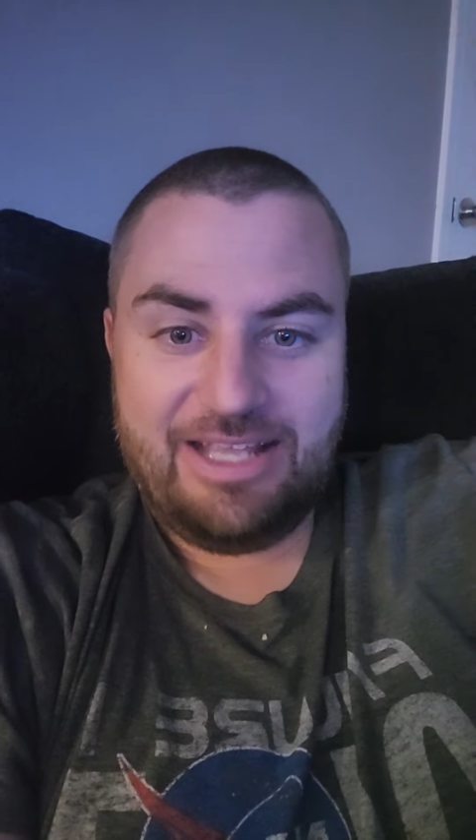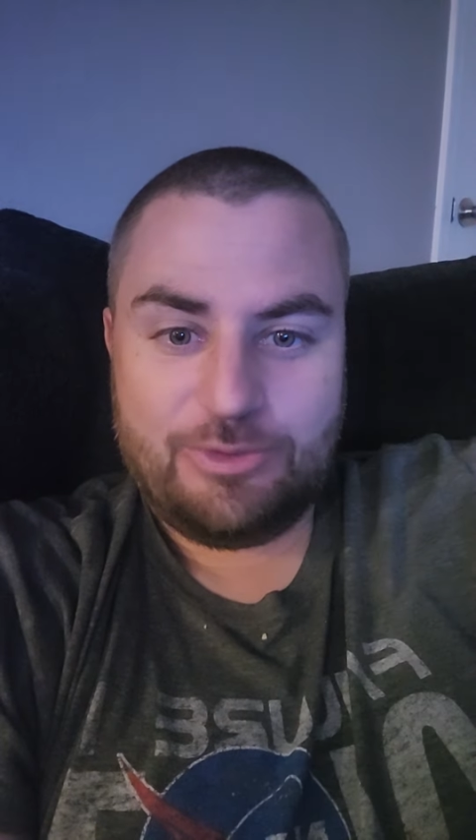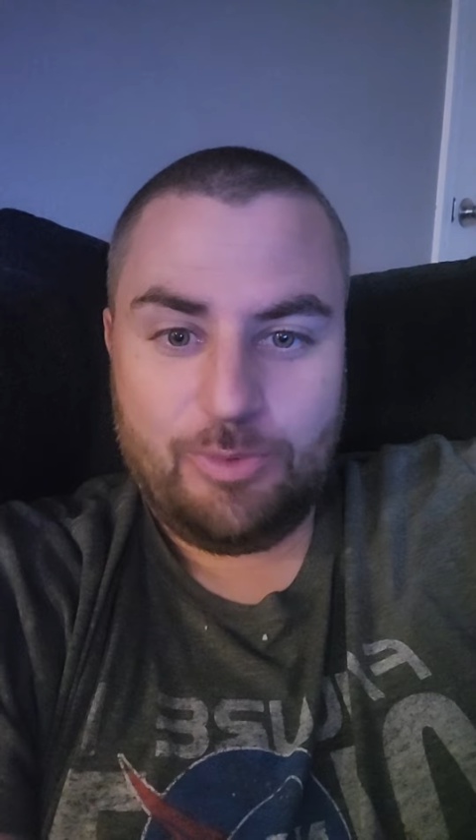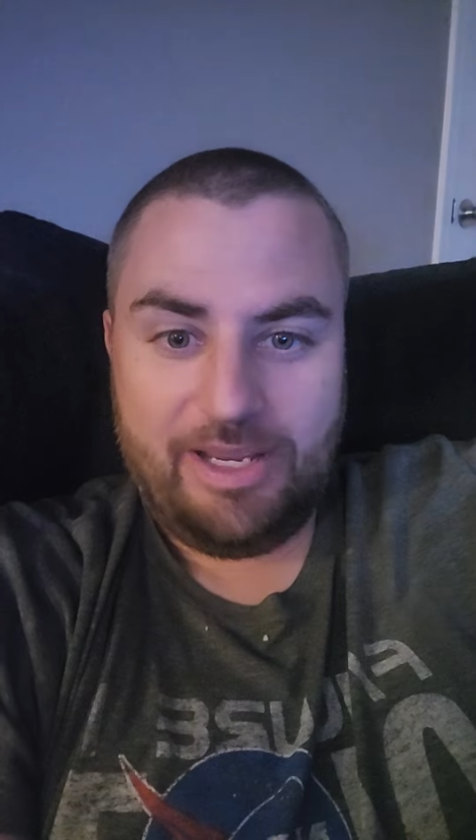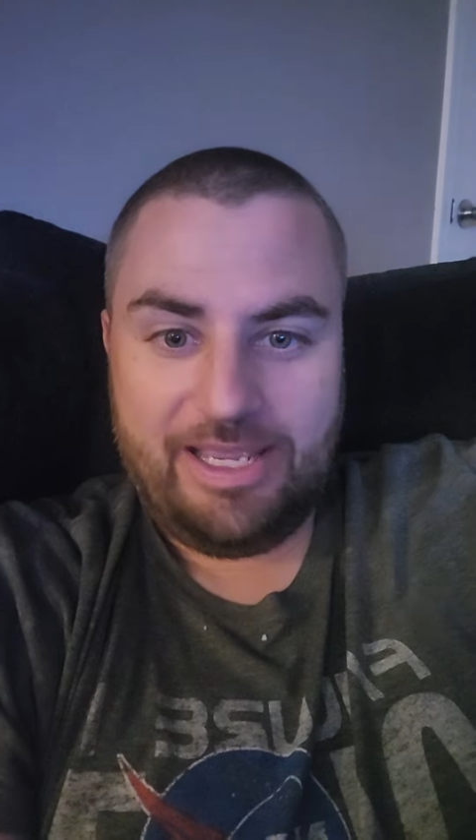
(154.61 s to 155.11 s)

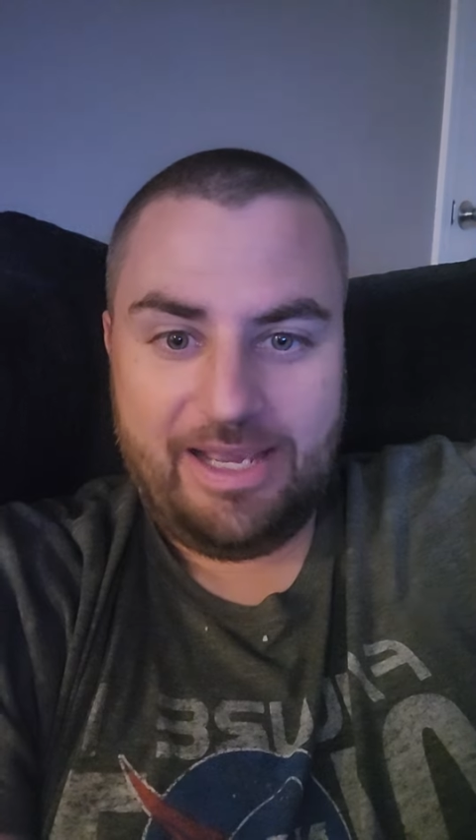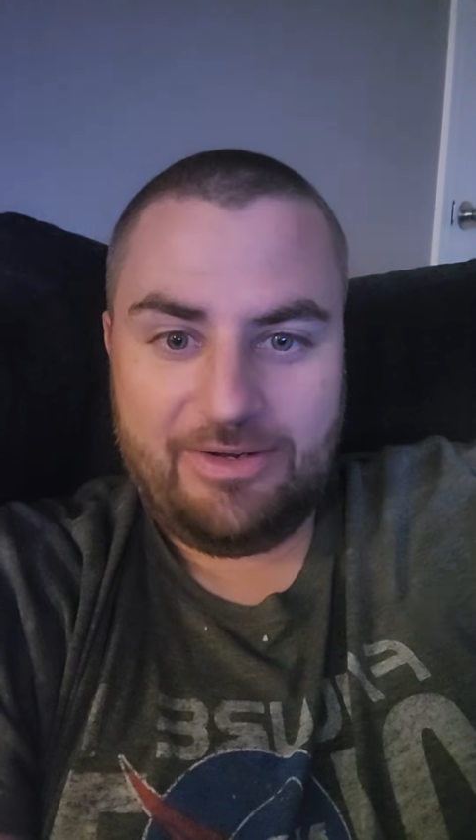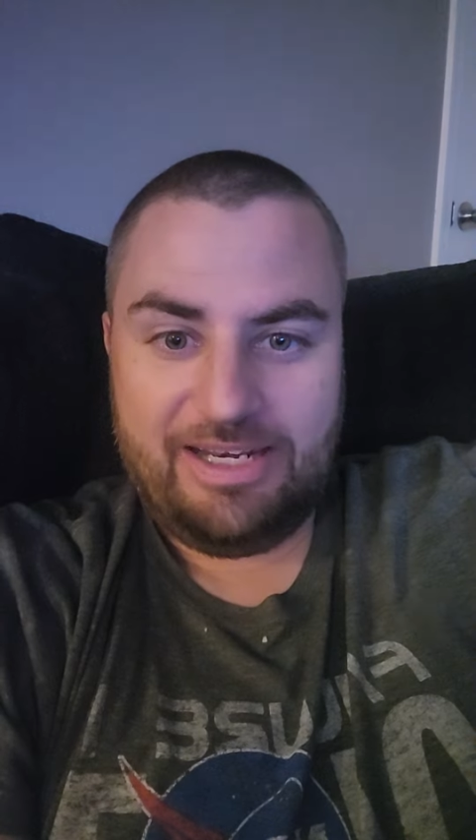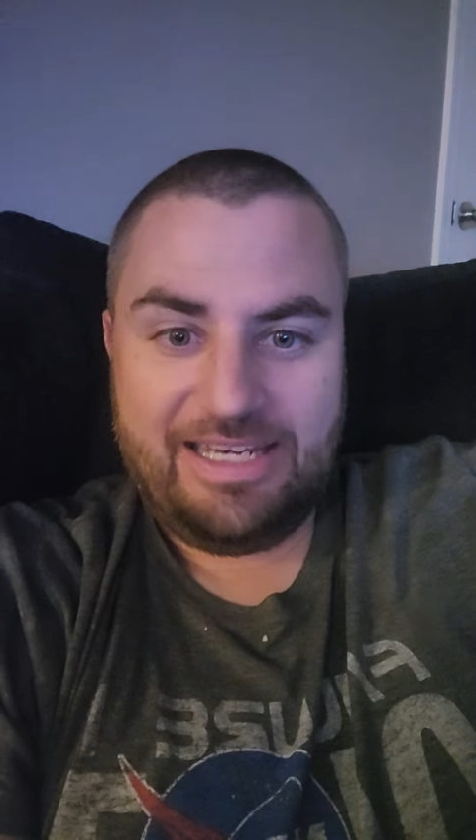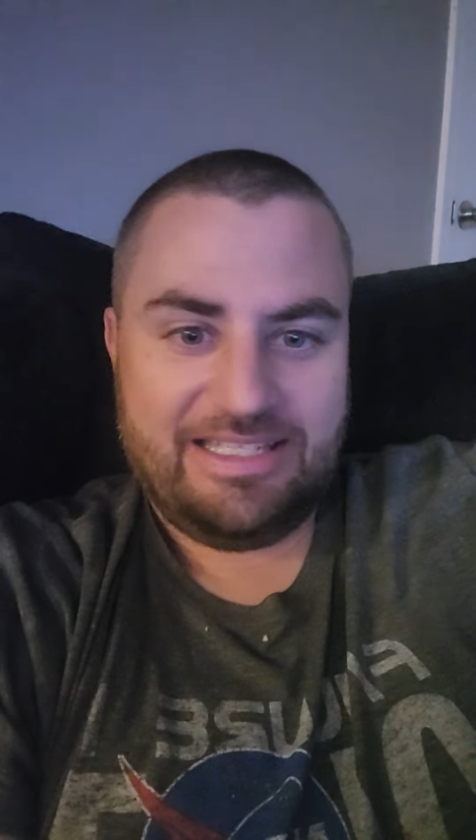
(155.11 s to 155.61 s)
its way
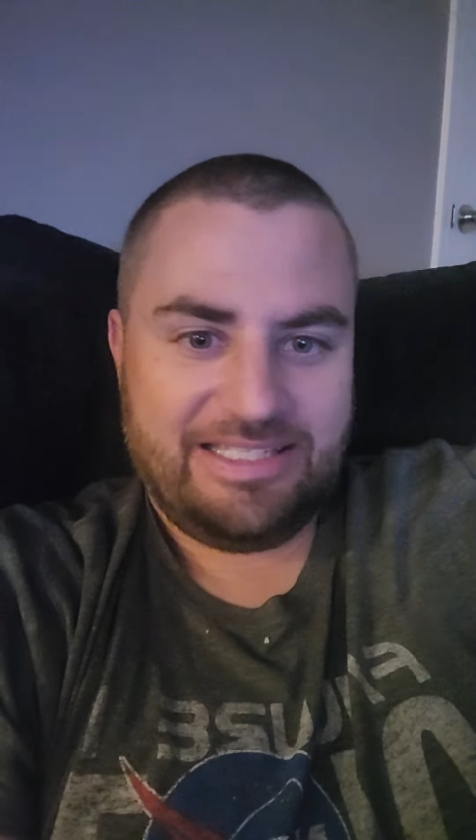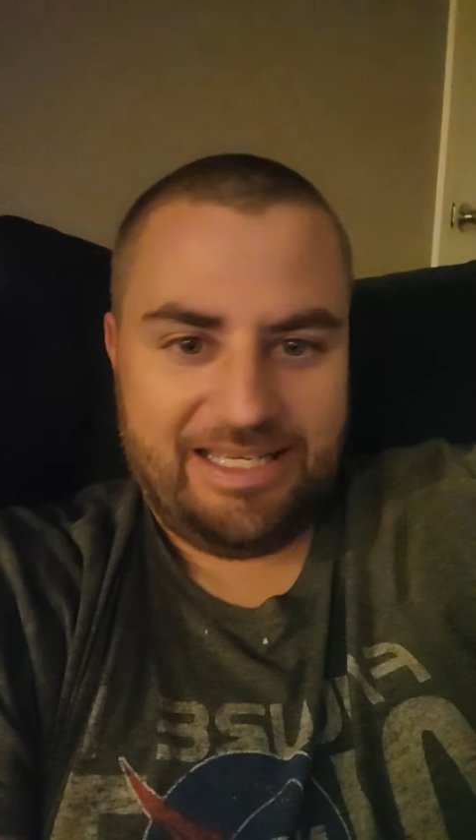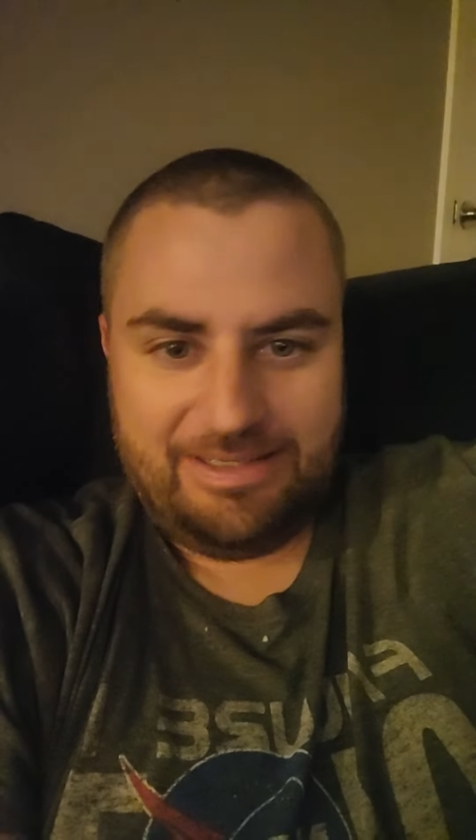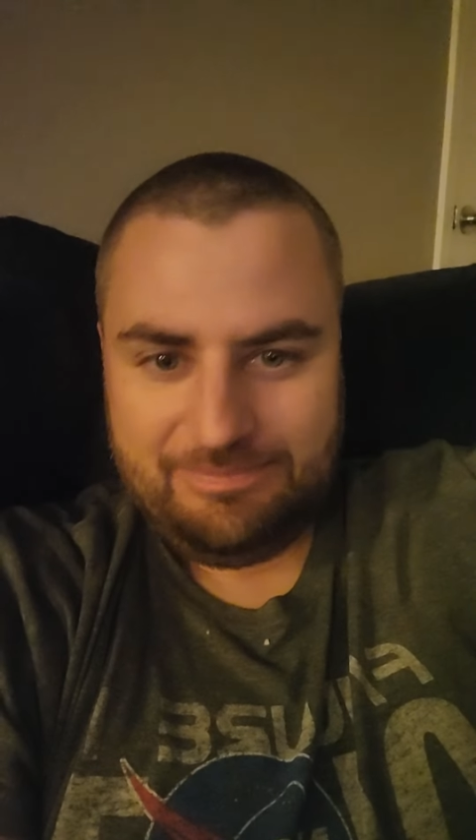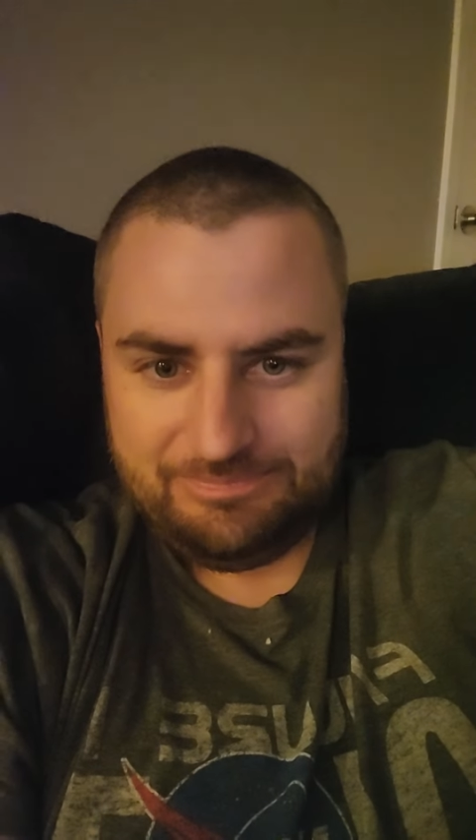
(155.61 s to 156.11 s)
out
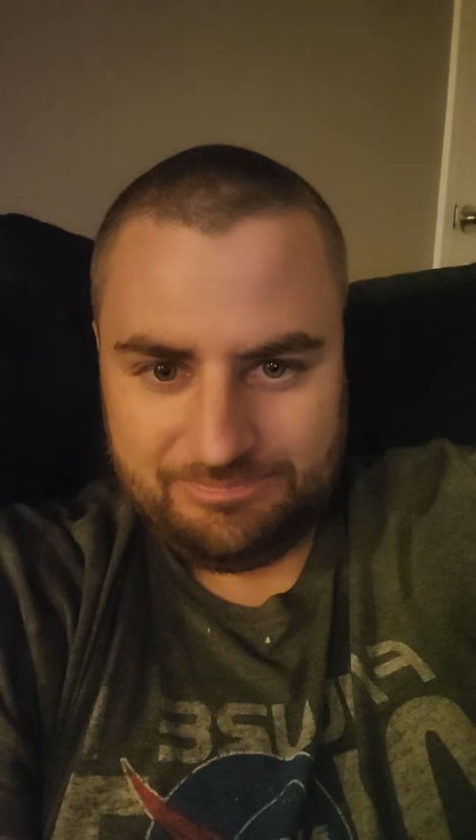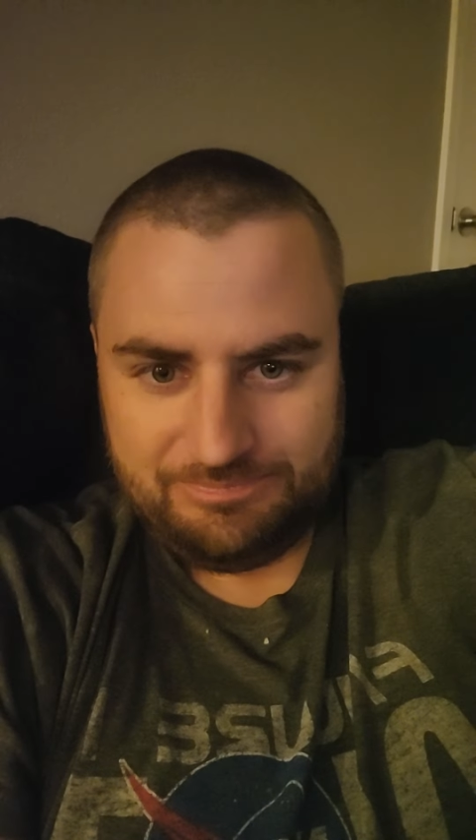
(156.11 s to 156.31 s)
anytime.